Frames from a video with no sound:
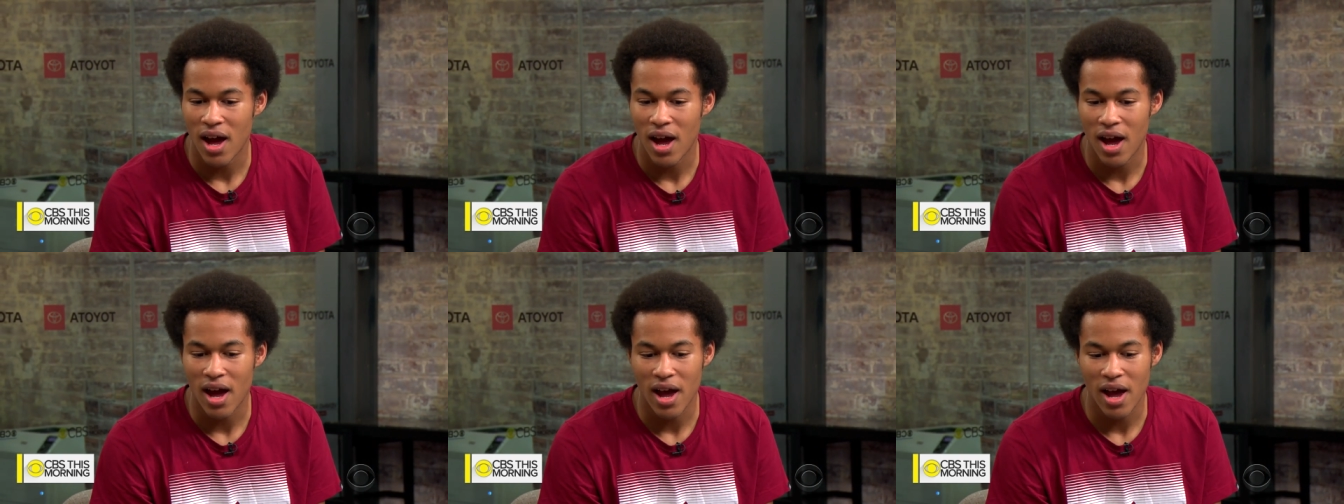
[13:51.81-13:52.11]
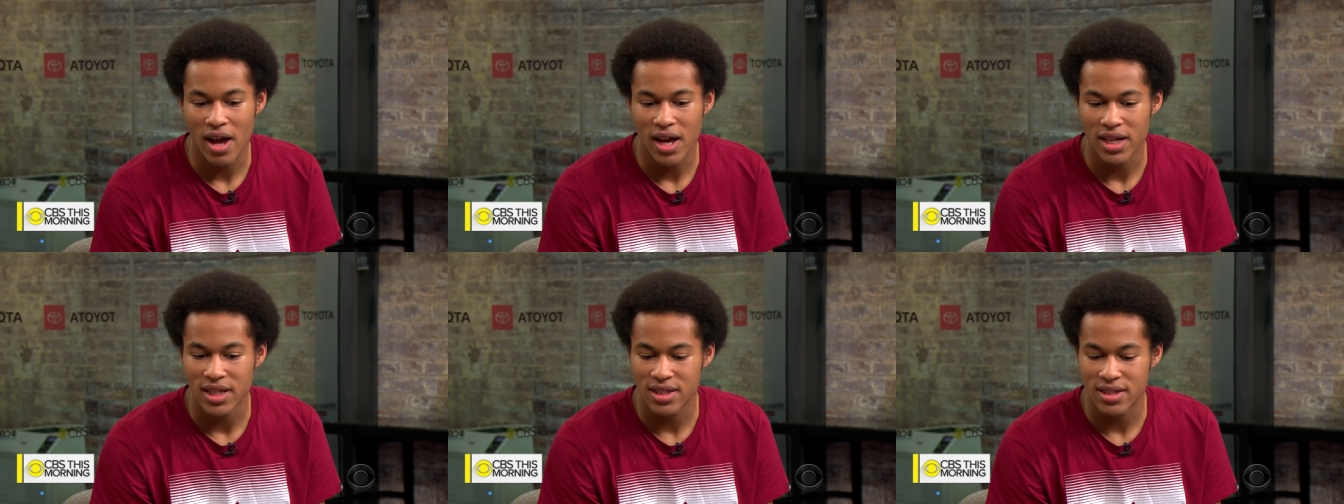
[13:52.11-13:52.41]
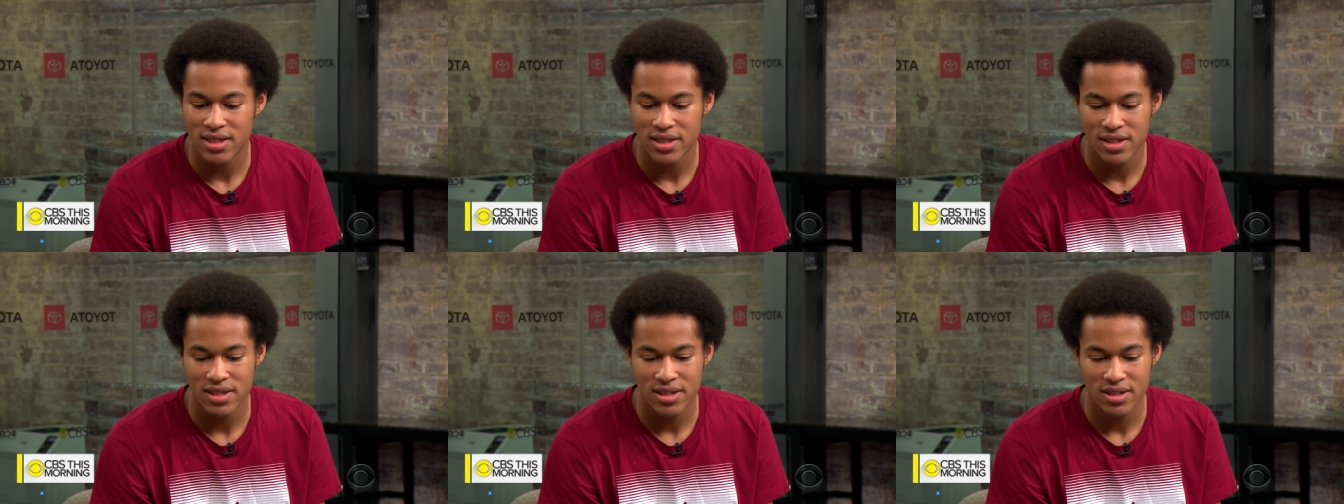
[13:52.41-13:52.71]

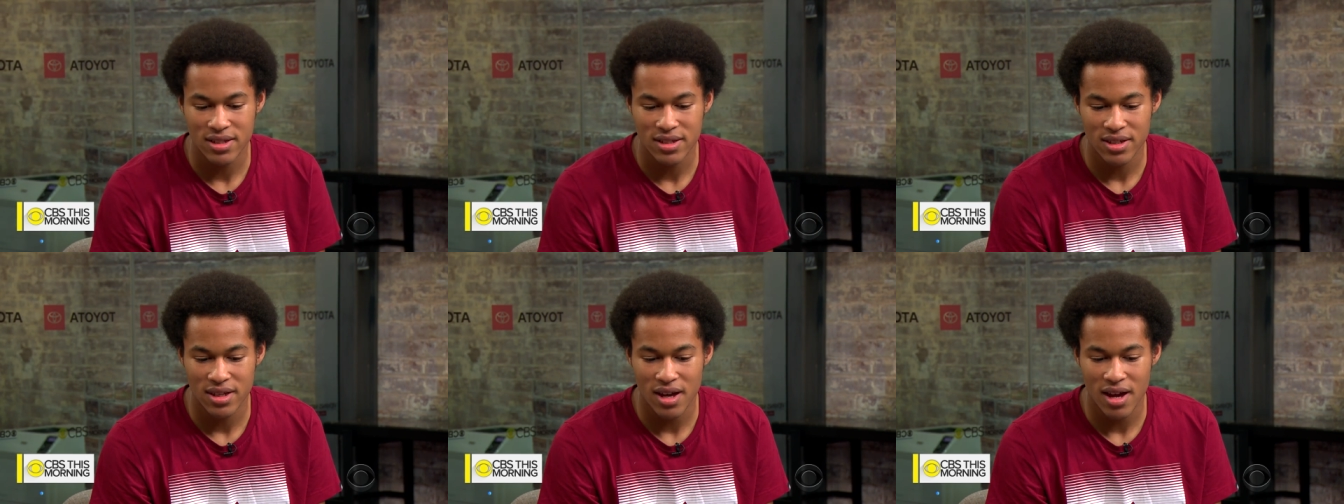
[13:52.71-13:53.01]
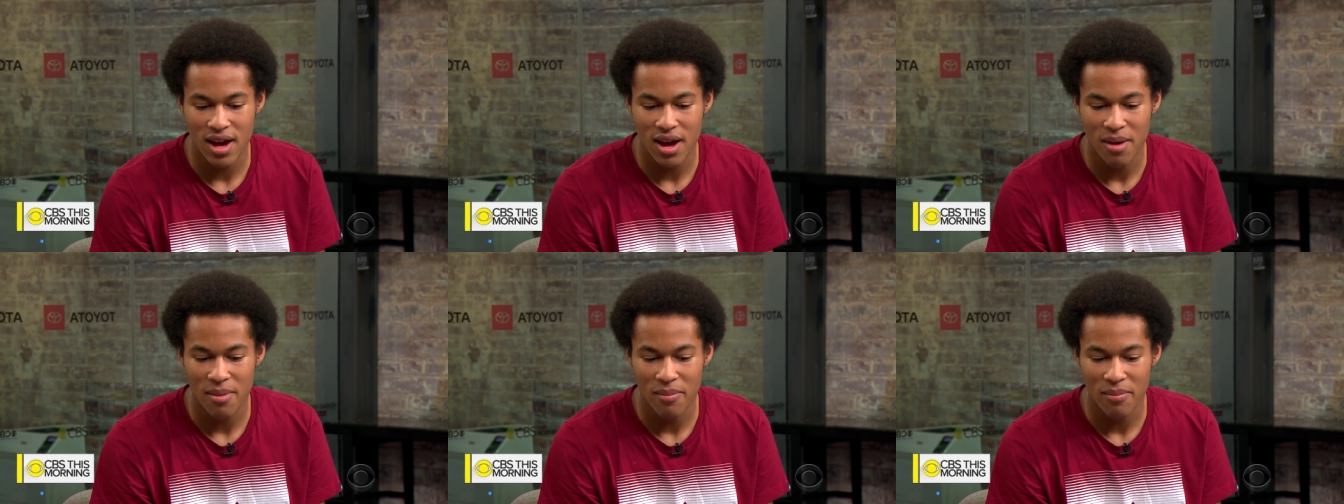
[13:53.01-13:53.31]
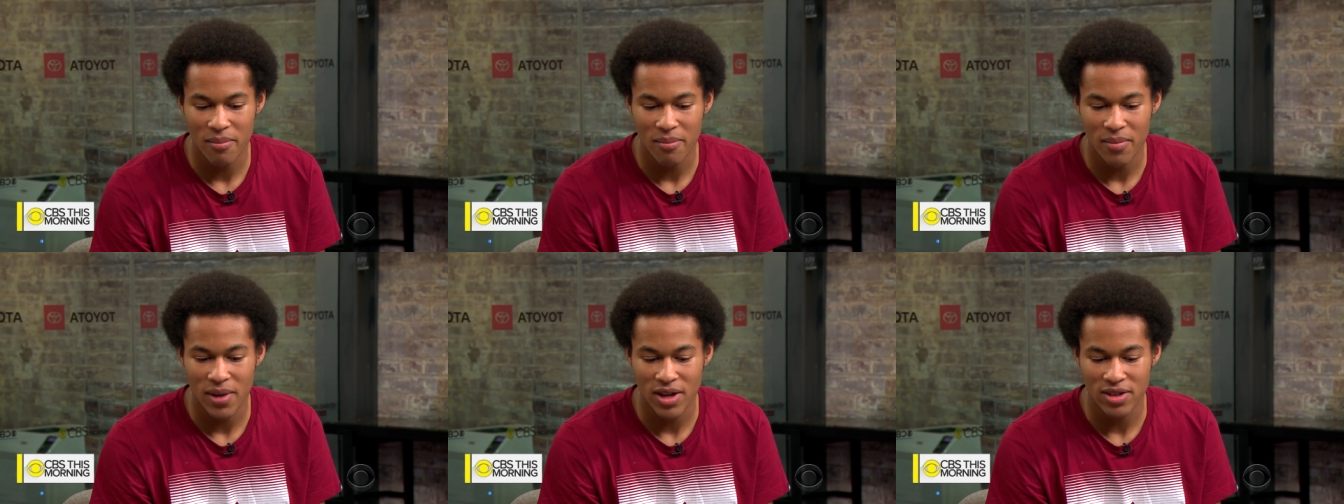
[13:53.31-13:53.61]

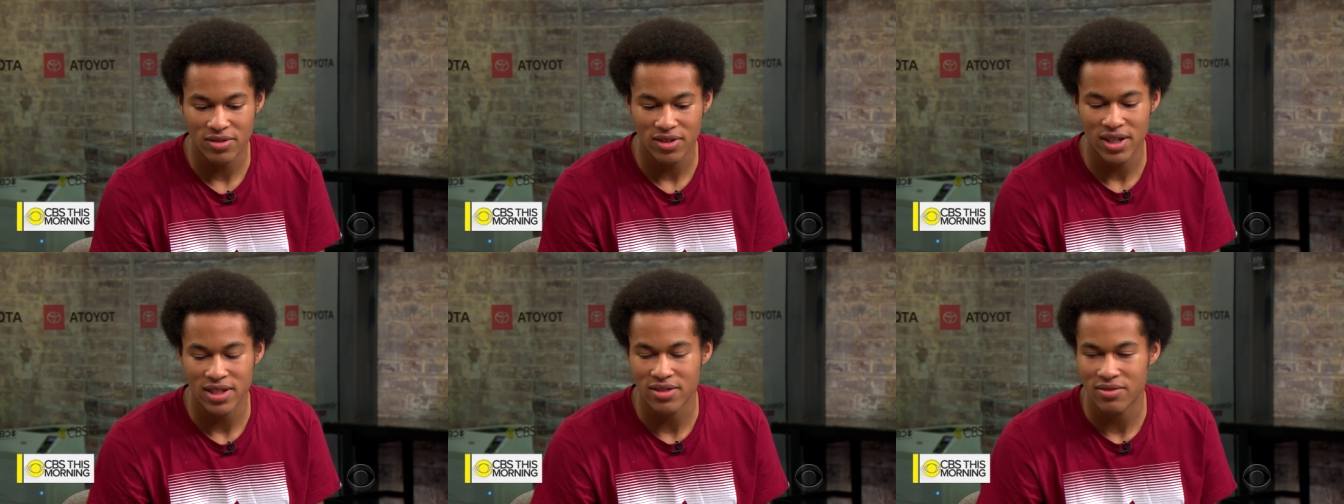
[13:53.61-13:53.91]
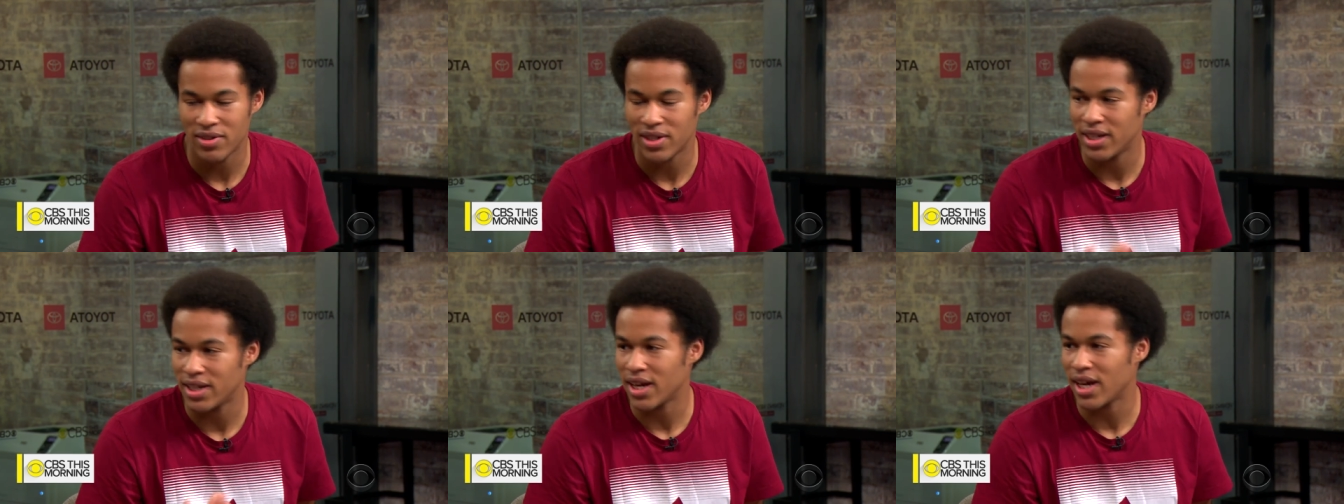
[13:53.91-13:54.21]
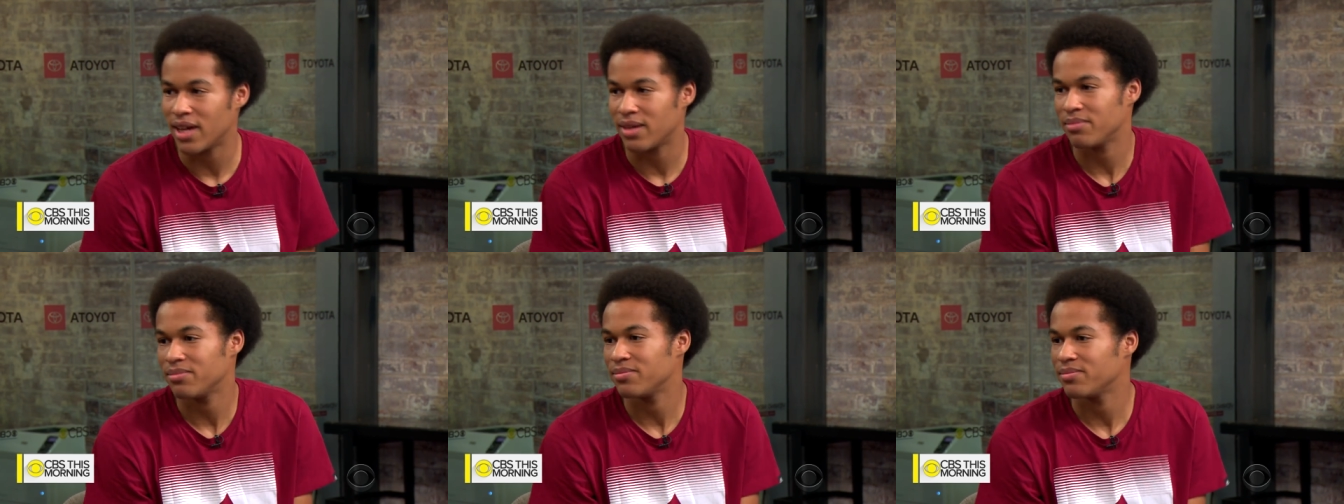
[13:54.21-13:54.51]
I try to really
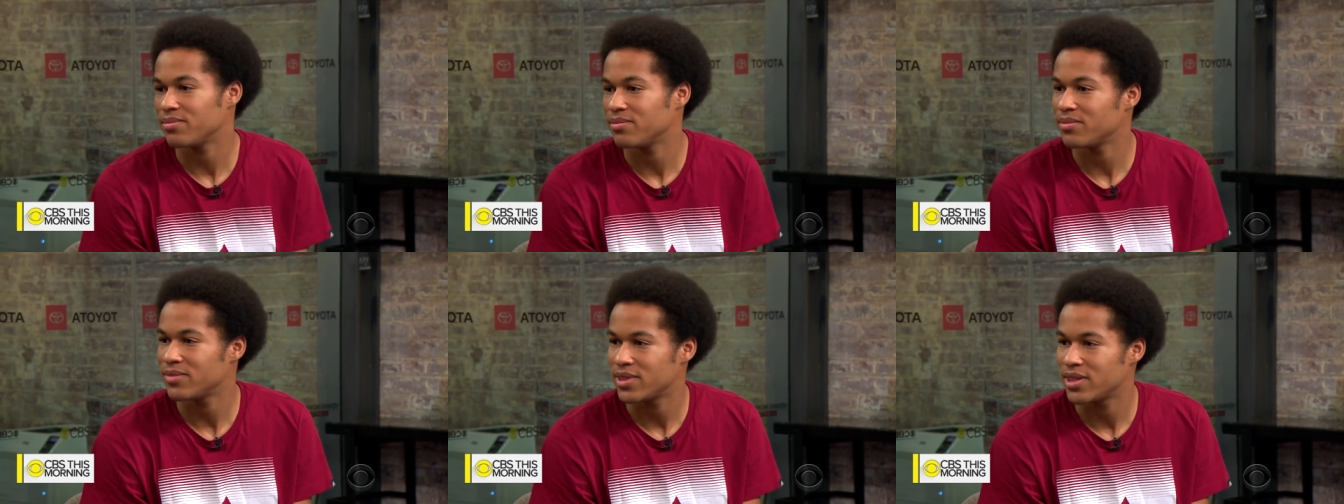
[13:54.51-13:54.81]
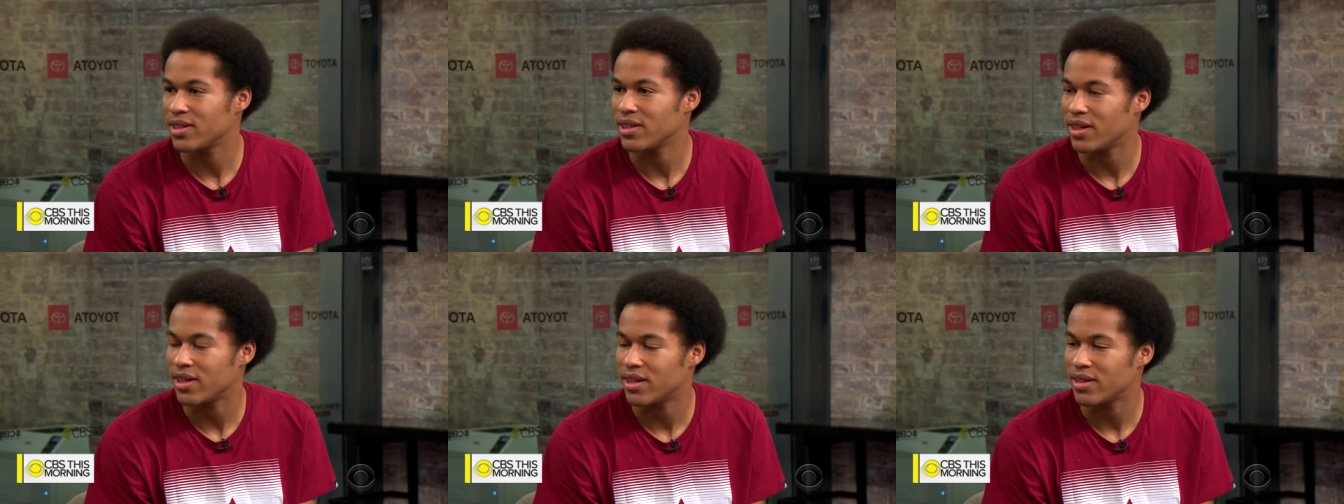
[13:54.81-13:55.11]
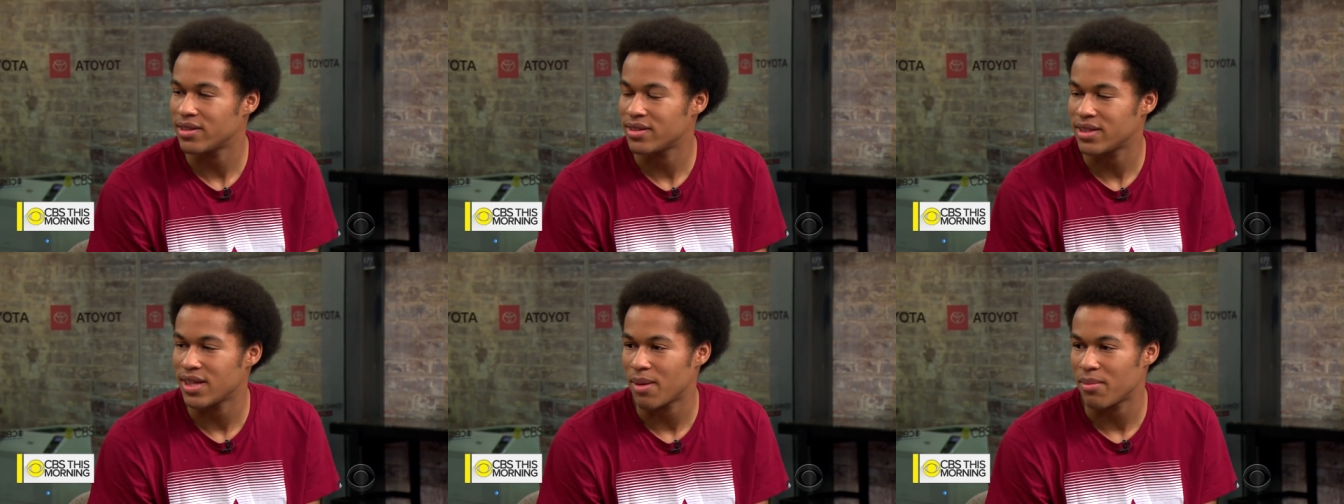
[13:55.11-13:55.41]
get to
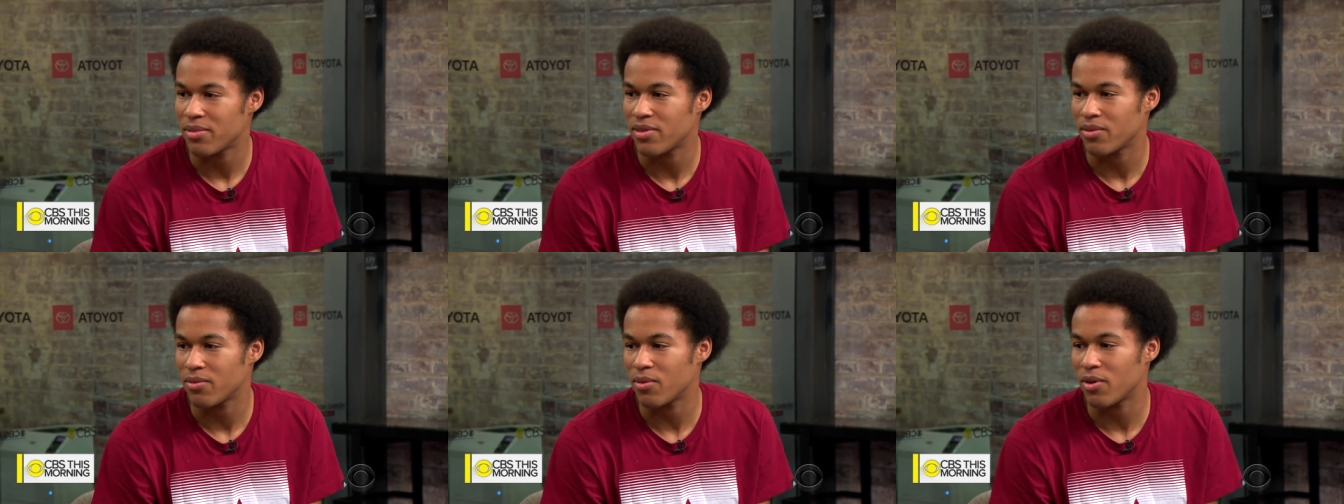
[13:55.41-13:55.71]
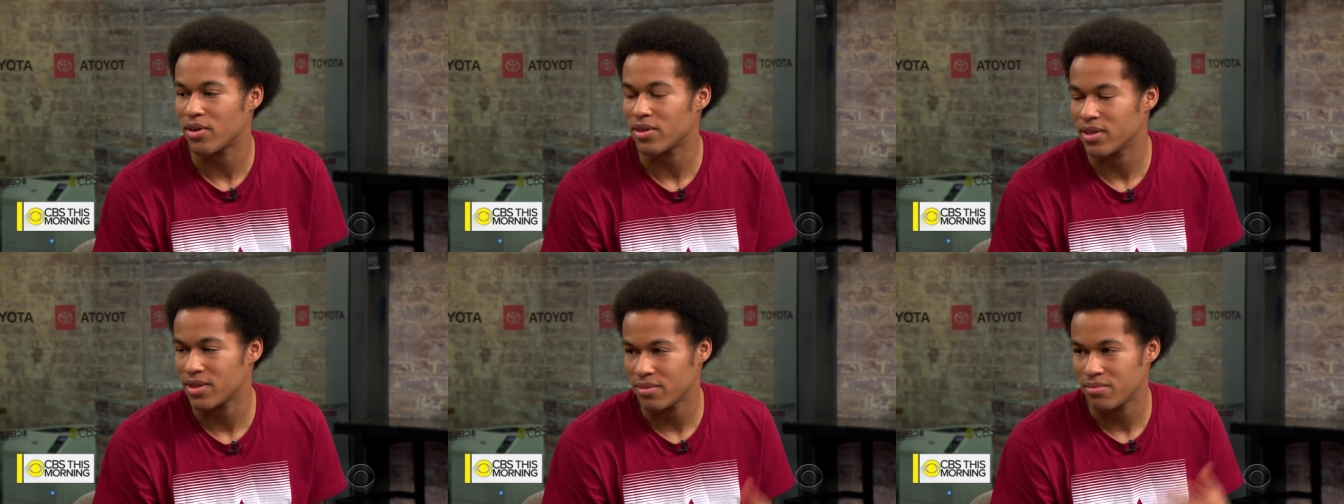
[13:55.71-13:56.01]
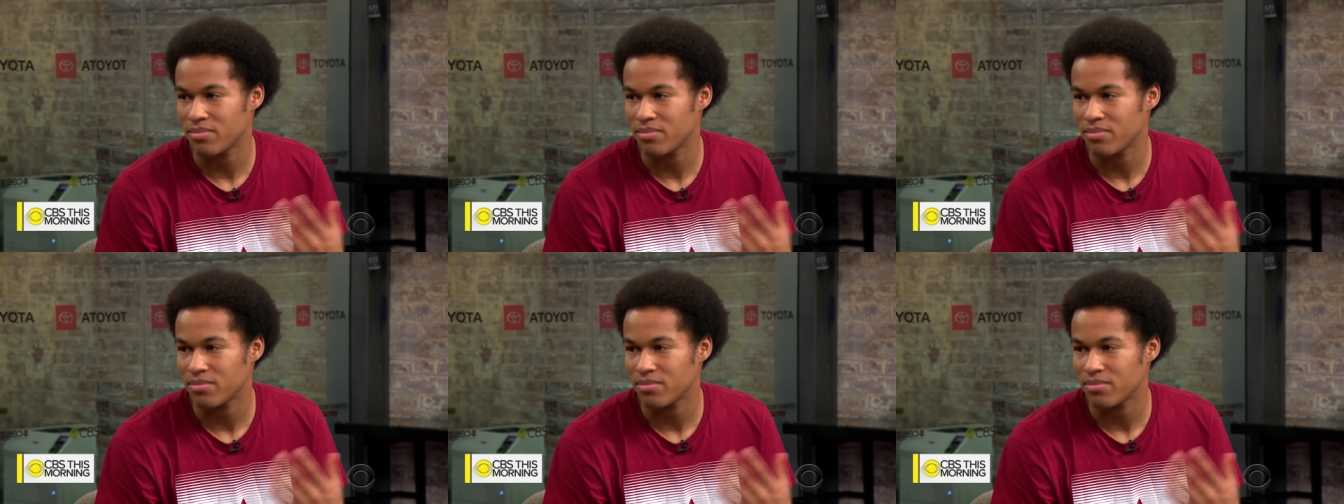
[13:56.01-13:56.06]
the depth of what